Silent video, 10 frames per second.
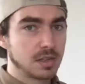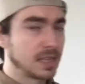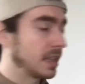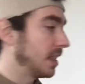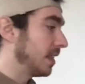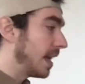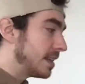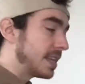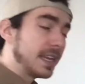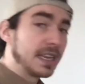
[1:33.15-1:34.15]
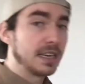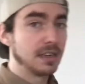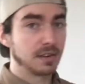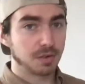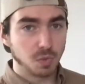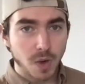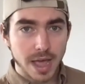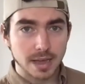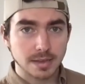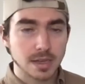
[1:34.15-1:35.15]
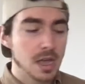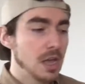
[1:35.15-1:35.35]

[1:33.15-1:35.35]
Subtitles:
and the light is hitting it in different ways.